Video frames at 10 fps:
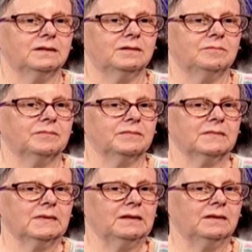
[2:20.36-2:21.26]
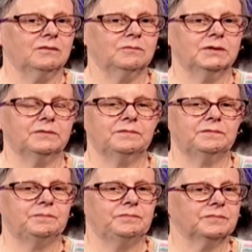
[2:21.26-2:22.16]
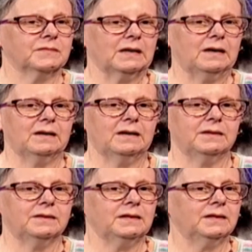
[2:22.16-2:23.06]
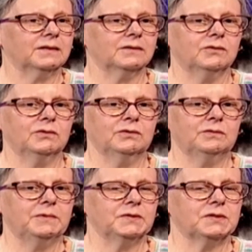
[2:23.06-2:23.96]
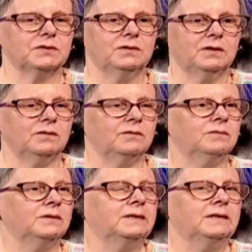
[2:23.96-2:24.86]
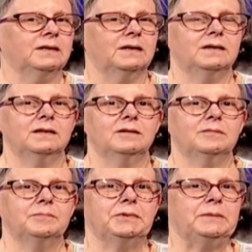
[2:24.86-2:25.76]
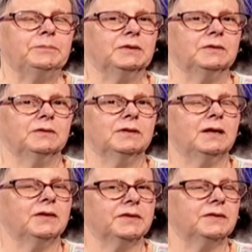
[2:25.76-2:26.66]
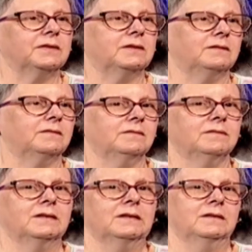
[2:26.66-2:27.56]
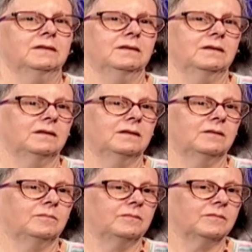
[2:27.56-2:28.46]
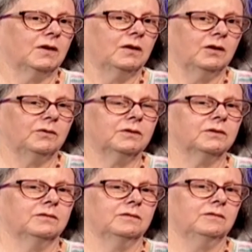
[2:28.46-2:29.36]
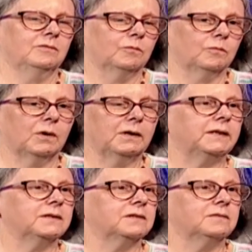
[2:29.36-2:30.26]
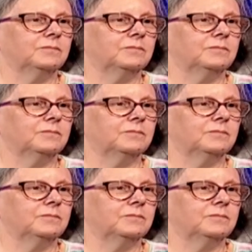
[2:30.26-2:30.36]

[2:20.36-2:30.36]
And there were, I think, almost no people other than local white